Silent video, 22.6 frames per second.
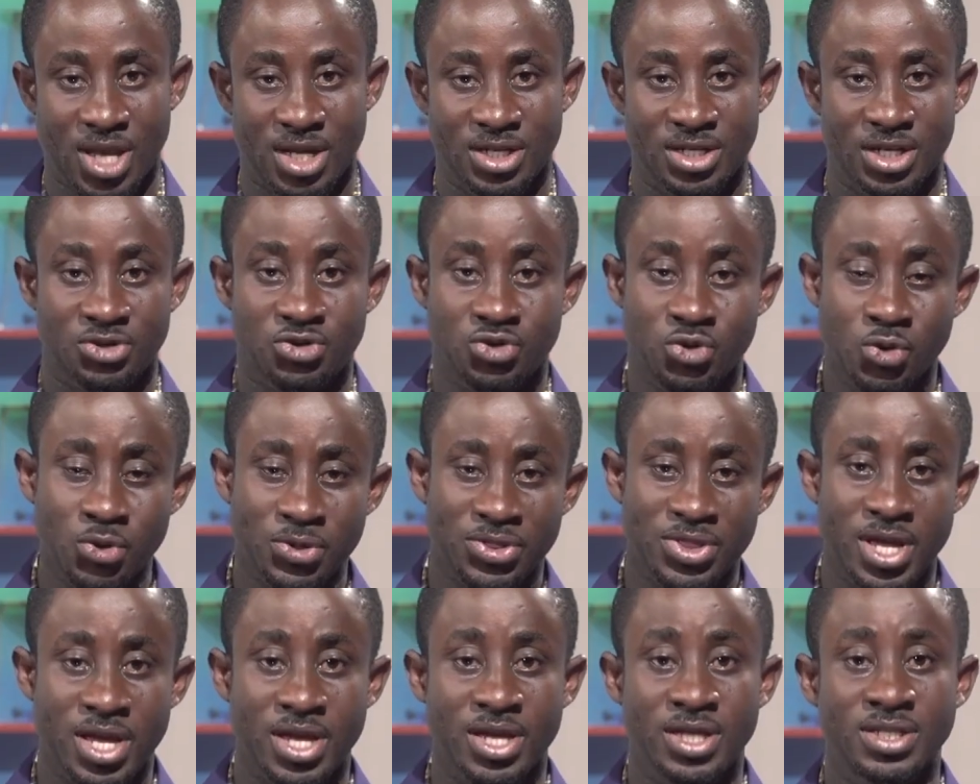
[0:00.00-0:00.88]
The
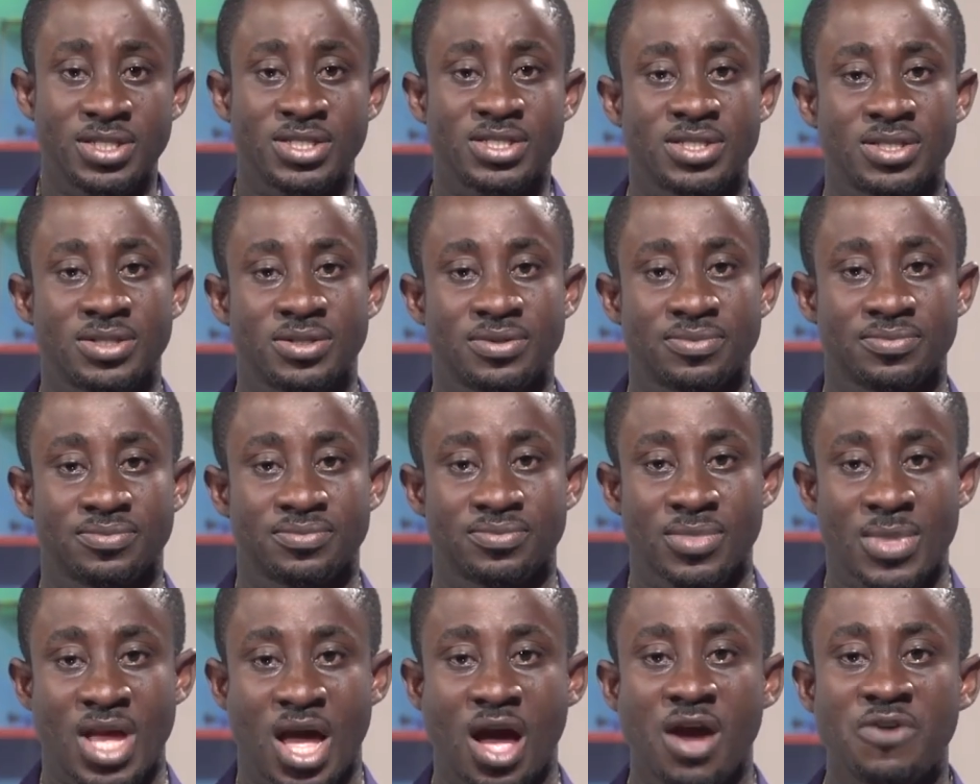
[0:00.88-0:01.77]
truth is,
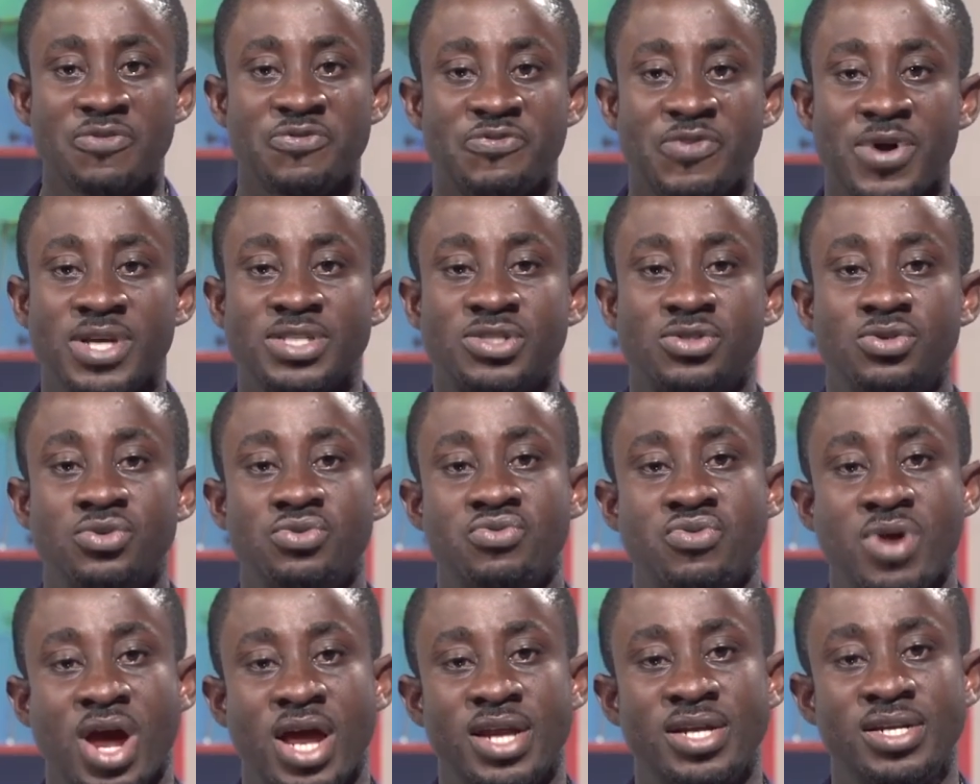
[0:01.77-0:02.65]
how fast you
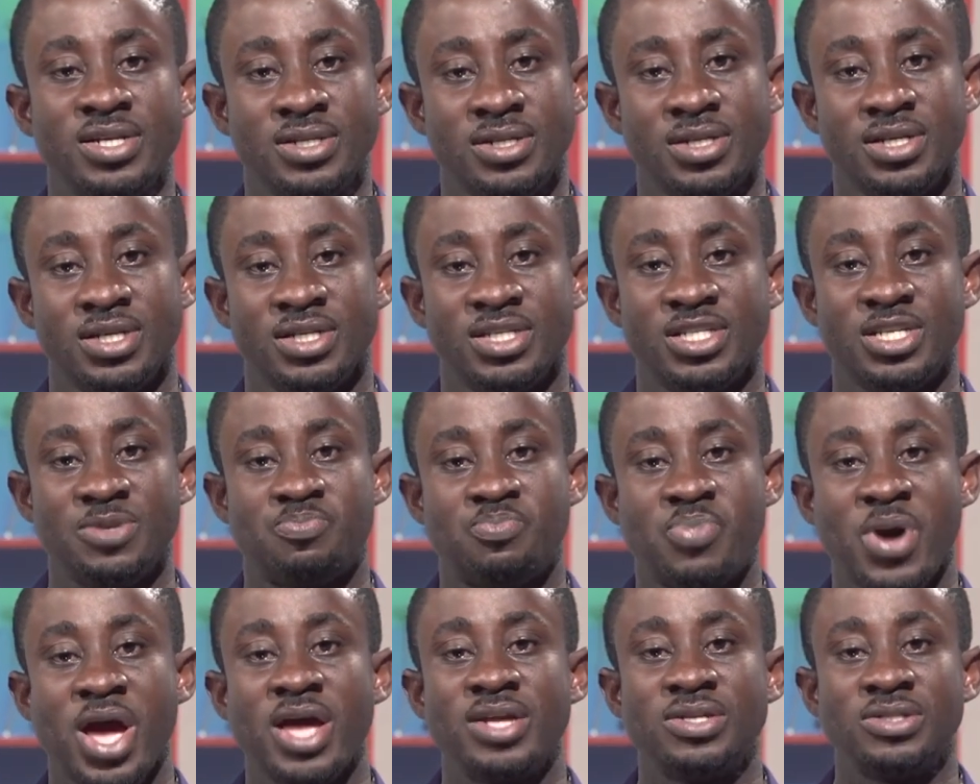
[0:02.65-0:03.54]
run
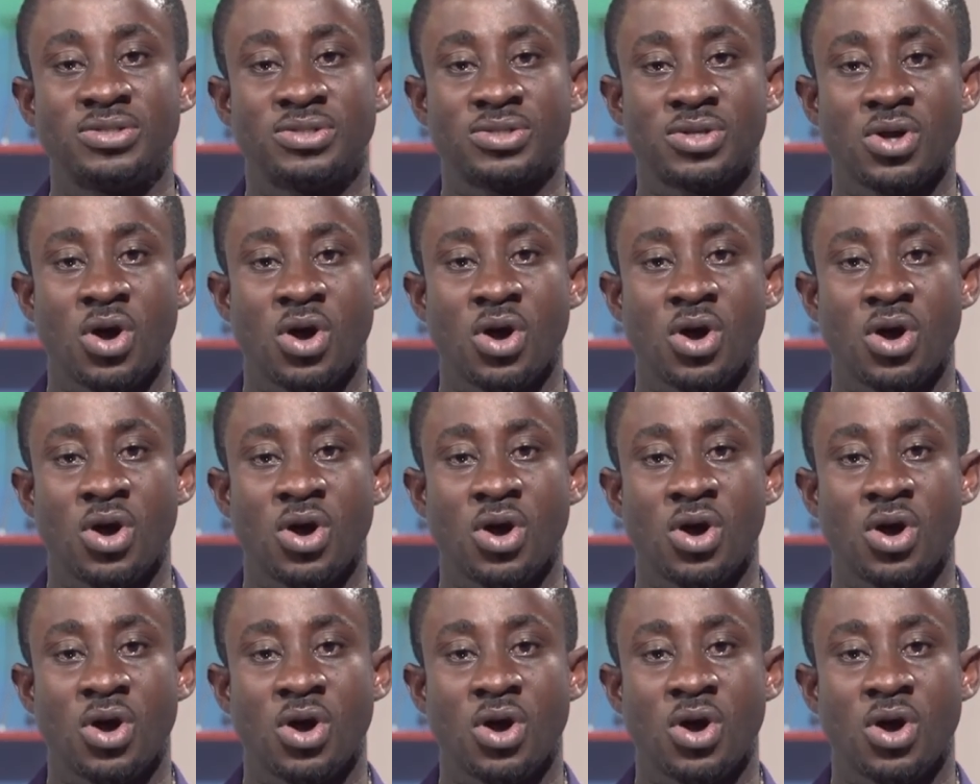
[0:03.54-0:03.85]
depends